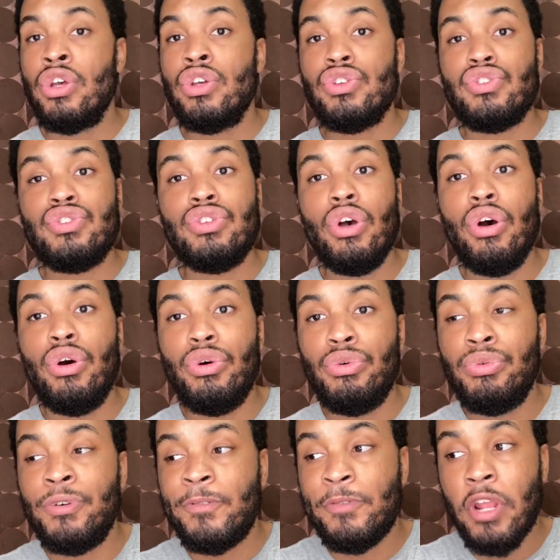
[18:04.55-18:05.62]

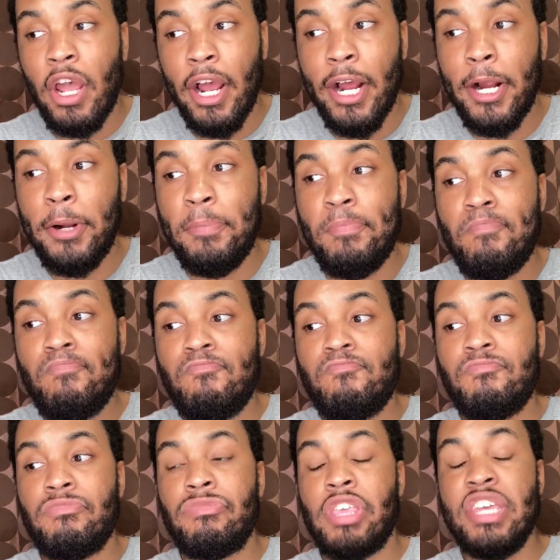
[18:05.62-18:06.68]
So
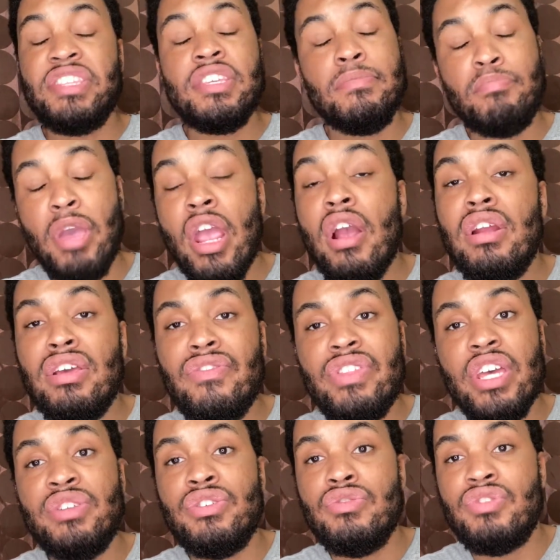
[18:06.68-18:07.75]
it's imperative
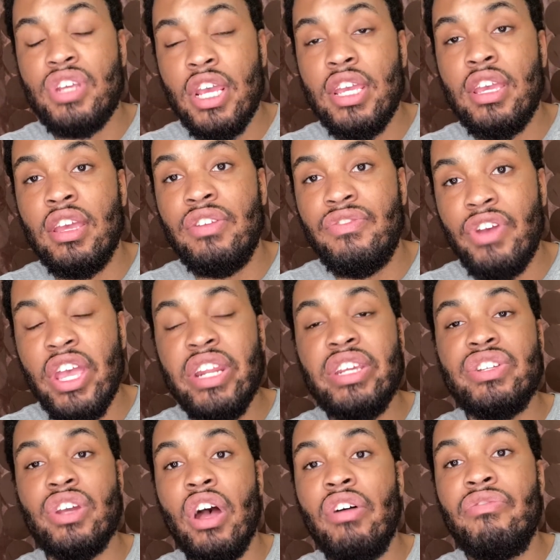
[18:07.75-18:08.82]
that you take
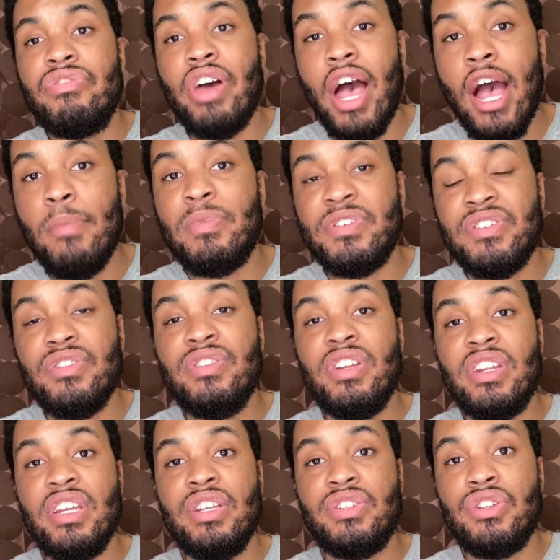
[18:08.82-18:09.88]
advantage of the
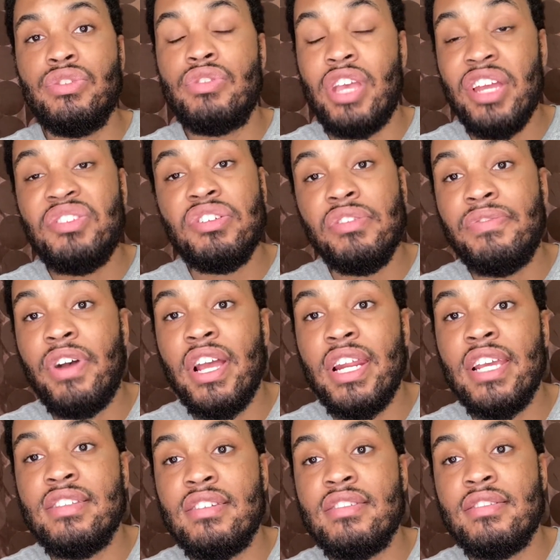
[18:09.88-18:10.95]
opportunity to get your
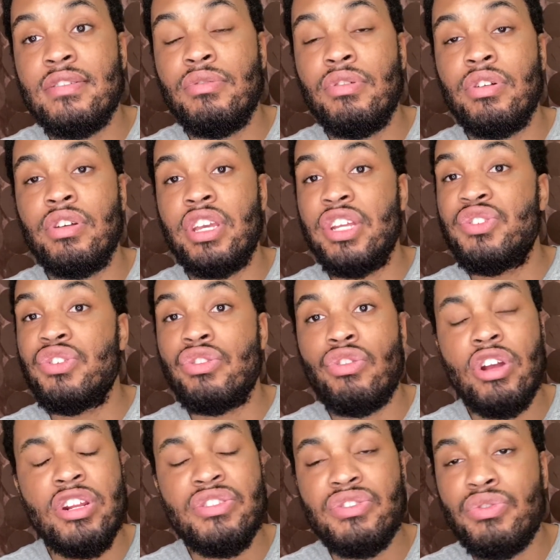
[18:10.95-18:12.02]
finances in order, get your
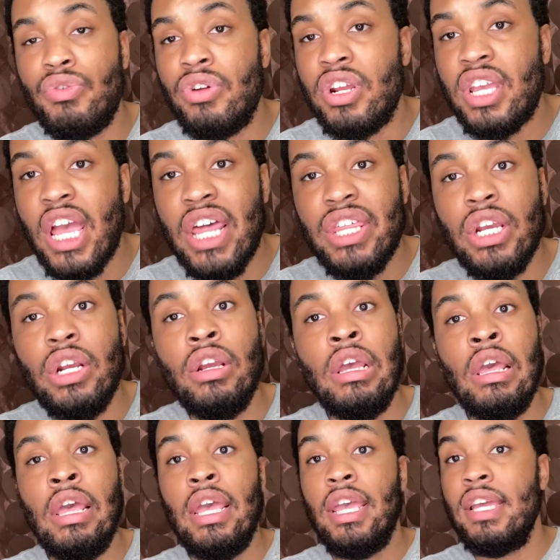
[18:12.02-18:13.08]
credit score together.
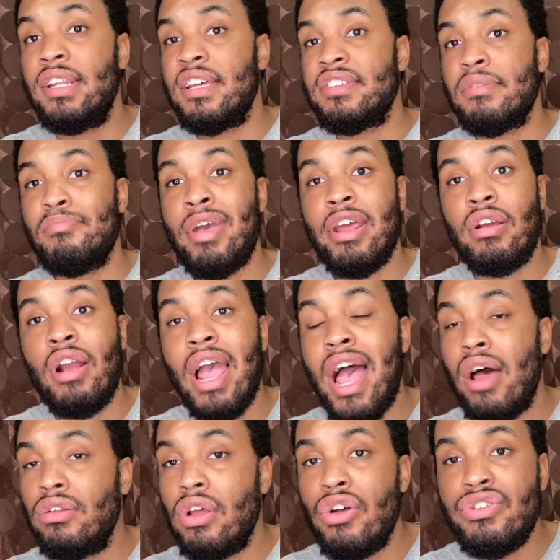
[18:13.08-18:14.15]
It doesn't matter
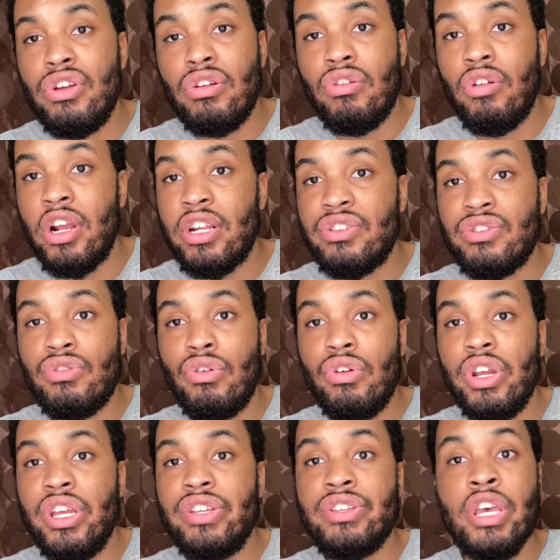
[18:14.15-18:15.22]
how low your credit score
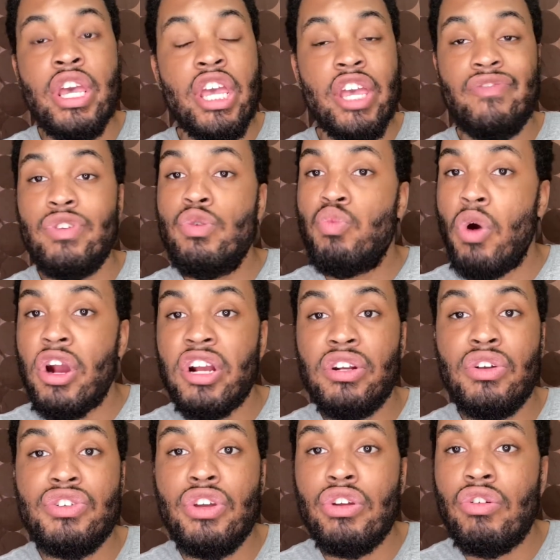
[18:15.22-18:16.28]
is. If you're working
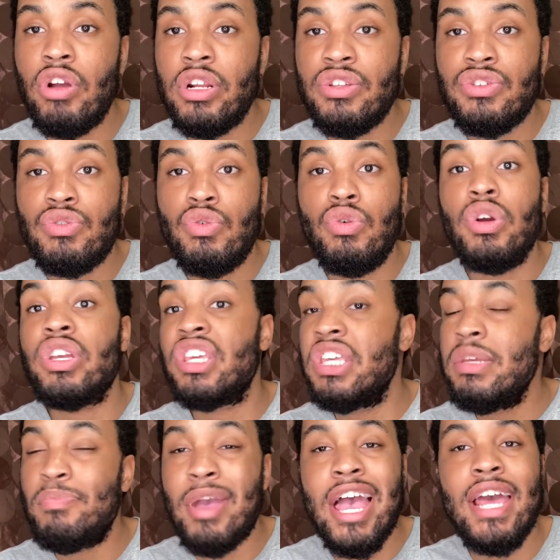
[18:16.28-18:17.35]
on your credit score,
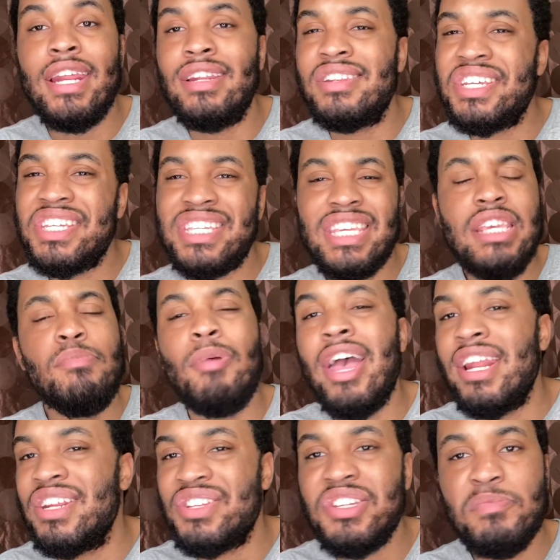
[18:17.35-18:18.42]
keep at it. Just keep
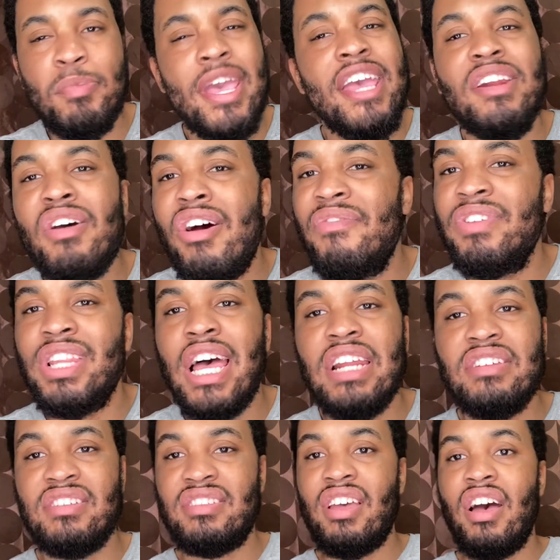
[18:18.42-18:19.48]
at it. Just paying off a lot
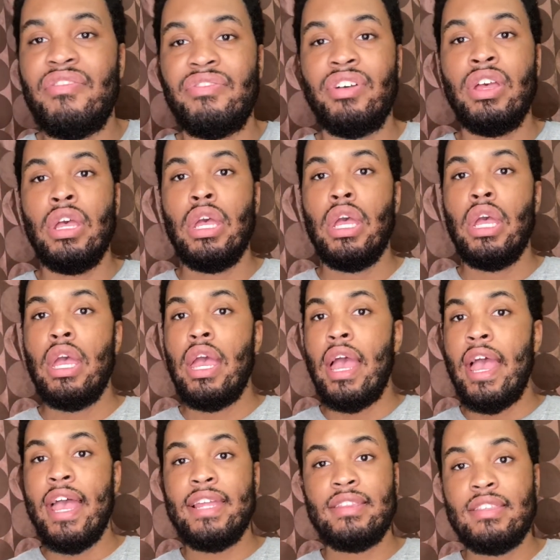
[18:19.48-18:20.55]
of stuff
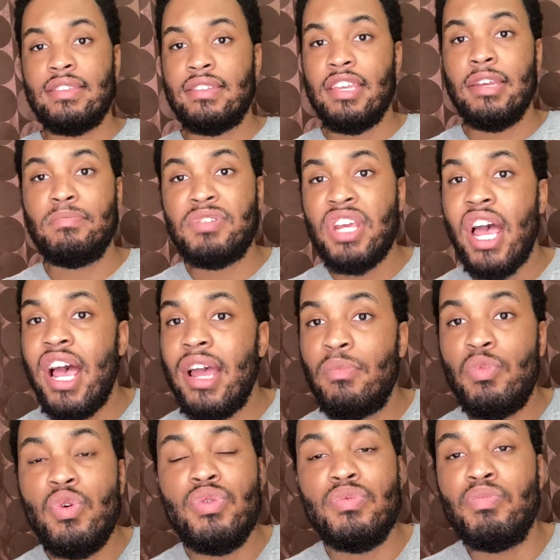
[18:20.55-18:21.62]
at the same time
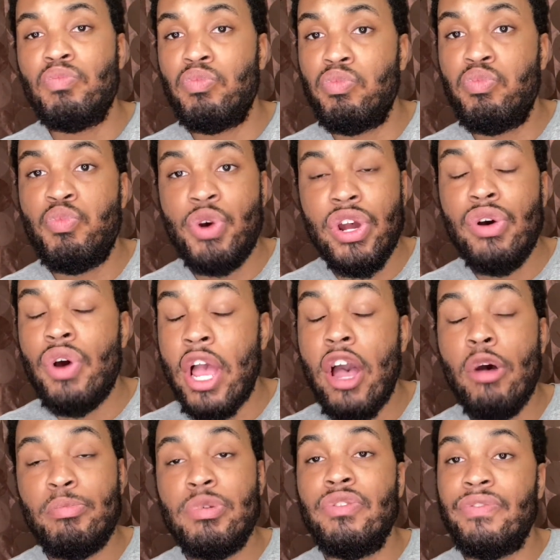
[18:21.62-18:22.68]
will
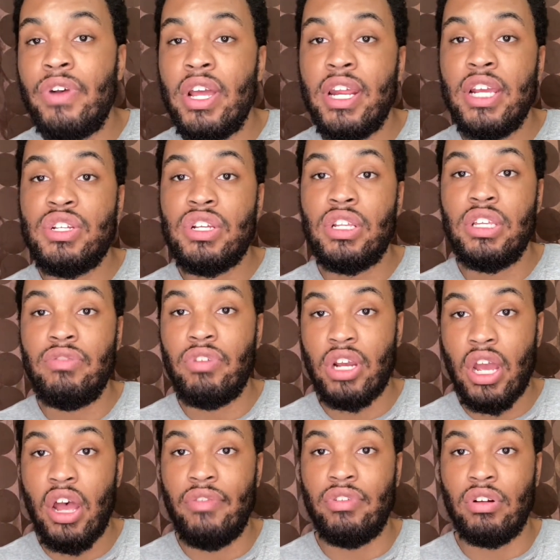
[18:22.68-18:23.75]
help you financially
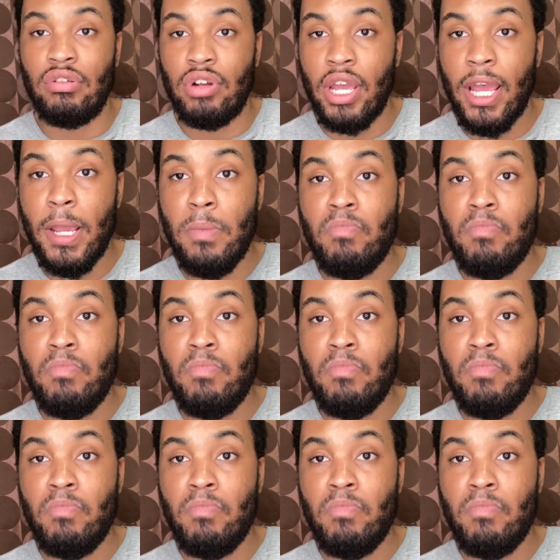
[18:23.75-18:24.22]
recover, okay?